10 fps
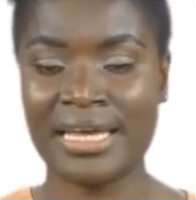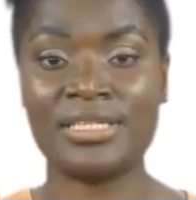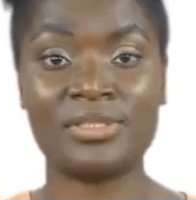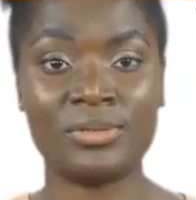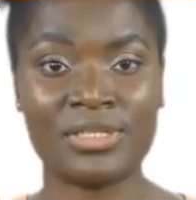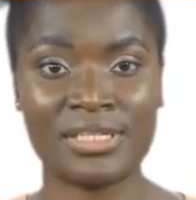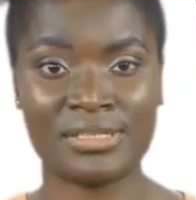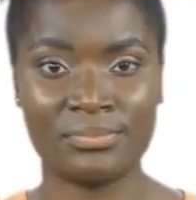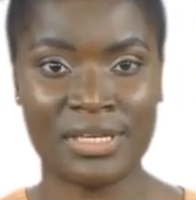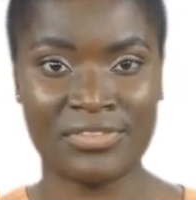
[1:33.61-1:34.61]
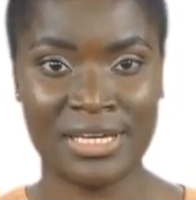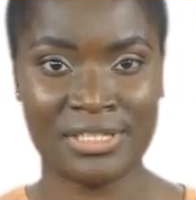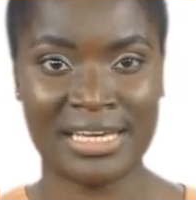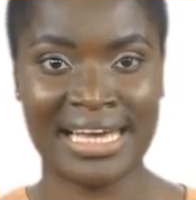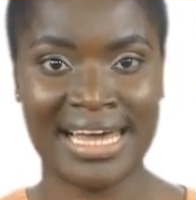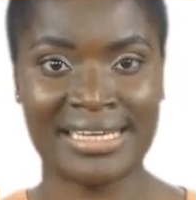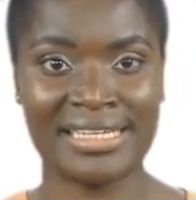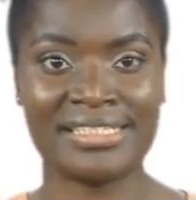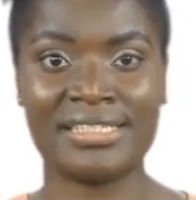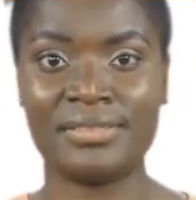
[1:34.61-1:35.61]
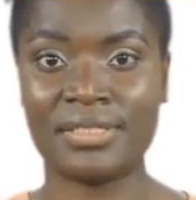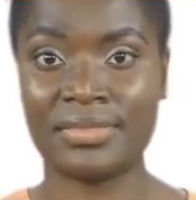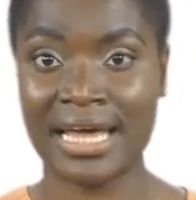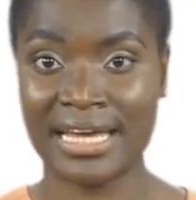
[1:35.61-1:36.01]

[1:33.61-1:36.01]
intuitions will eventually get it so that their